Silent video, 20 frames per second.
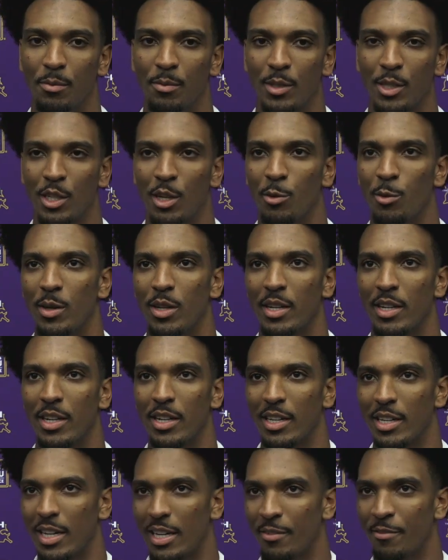you know, when
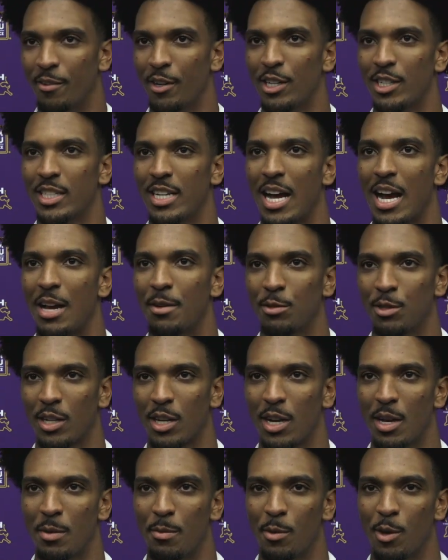adverse times
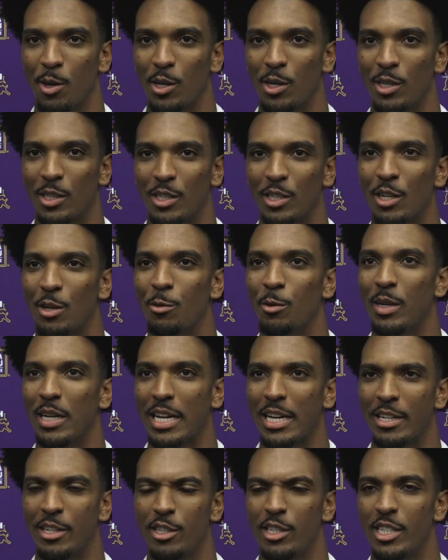come, or, you know, when
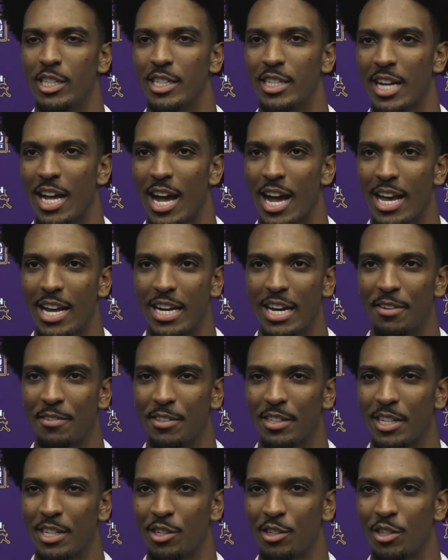energy is high and
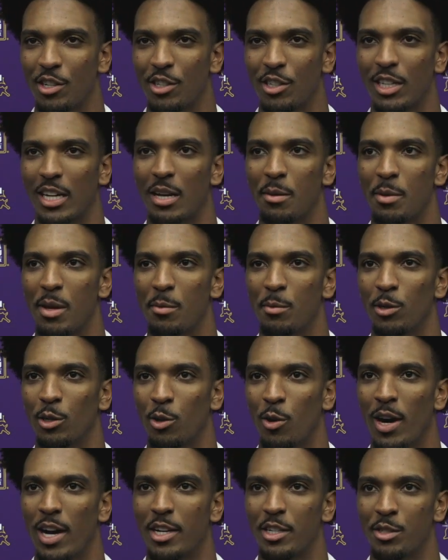everything, you know, you got to be able to
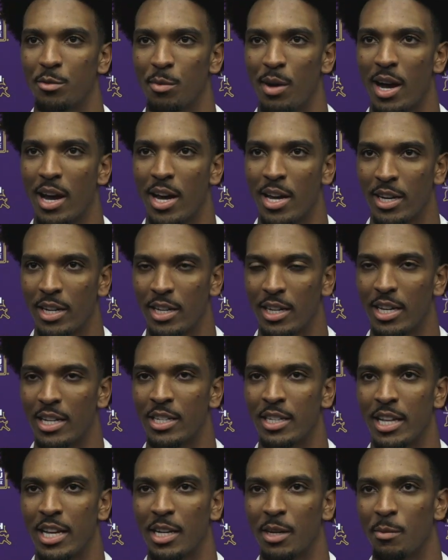quiet your mind
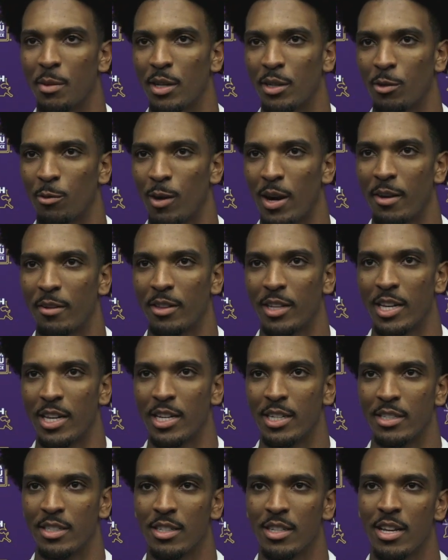and think about the right
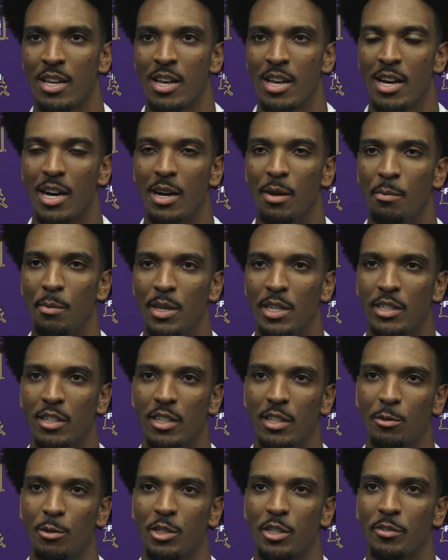things
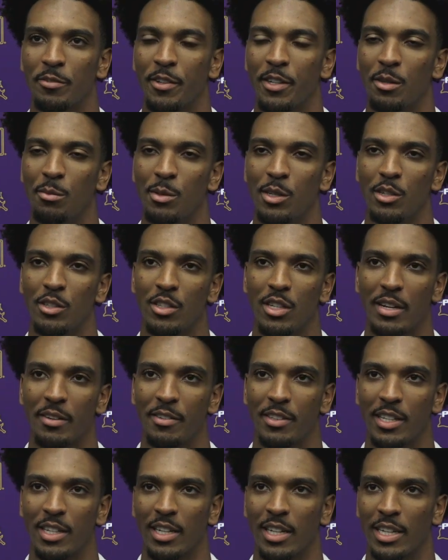mentally with your fundamentals and
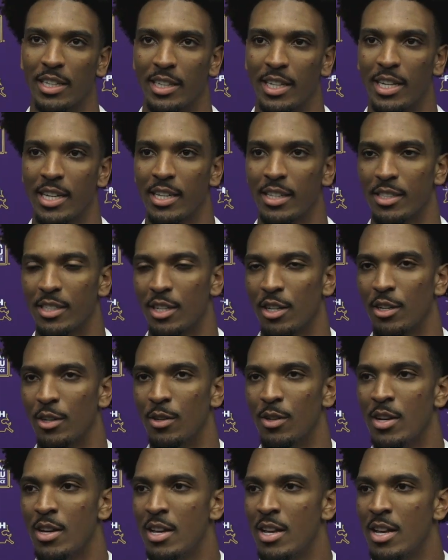everything like that. So,